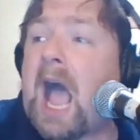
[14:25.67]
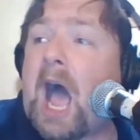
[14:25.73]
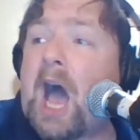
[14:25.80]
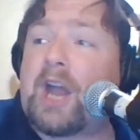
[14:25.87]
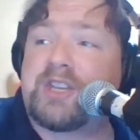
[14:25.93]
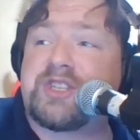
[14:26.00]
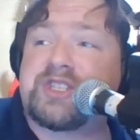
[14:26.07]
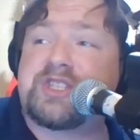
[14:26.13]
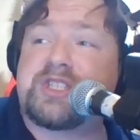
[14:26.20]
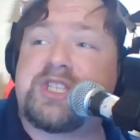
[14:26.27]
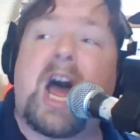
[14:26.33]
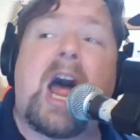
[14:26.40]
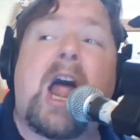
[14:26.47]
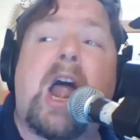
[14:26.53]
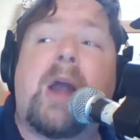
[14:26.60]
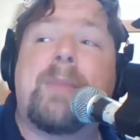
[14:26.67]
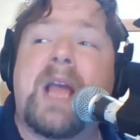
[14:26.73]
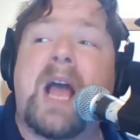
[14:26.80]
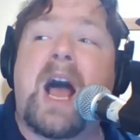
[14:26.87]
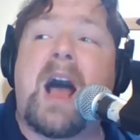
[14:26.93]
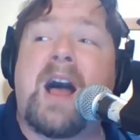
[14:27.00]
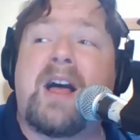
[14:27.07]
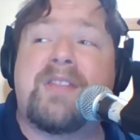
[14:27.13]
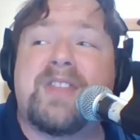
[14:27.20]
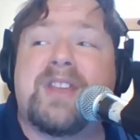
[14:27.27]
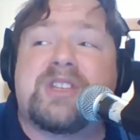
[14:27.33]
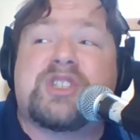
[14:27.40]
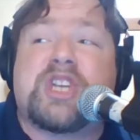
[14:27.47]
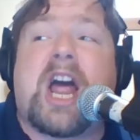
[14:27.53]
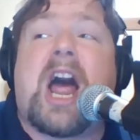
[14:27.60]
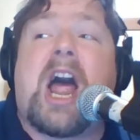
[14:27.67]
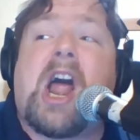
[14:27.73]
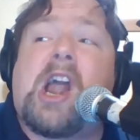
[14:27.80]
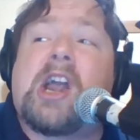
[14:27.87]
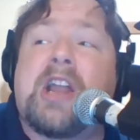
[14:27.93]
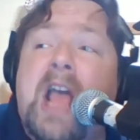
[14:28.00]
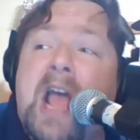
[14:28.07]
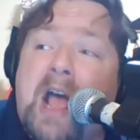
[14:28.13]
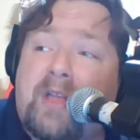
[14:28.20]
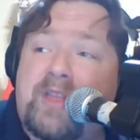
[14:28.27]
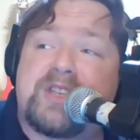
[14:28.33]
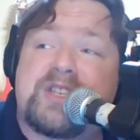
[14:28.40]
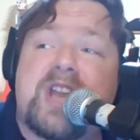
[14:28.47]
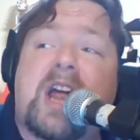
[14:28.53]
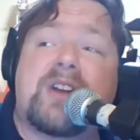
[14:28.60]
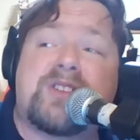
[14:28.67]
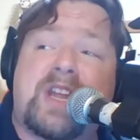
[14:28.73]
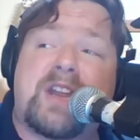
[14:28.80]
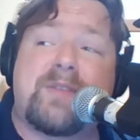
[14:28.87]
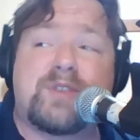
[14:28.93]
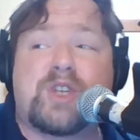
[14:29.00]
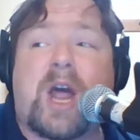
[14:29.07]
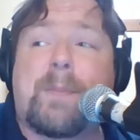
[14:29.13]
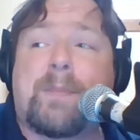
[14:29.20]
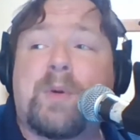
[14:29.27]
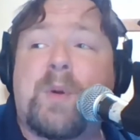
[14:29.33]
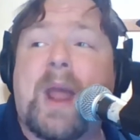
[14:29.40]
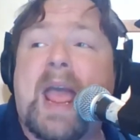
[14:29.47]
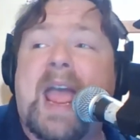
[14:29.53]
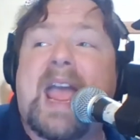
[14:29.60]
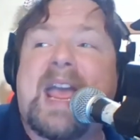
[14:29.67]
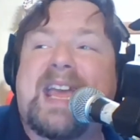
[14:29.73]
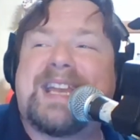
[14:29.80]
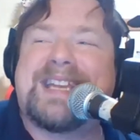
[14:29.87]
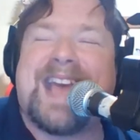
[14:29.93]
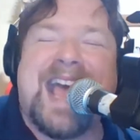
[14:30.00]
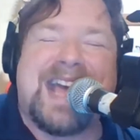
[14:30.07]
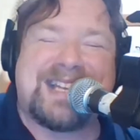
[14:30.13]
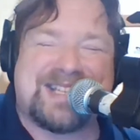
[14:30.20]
On a star beyond the chart, on the dark side of a drop of rain,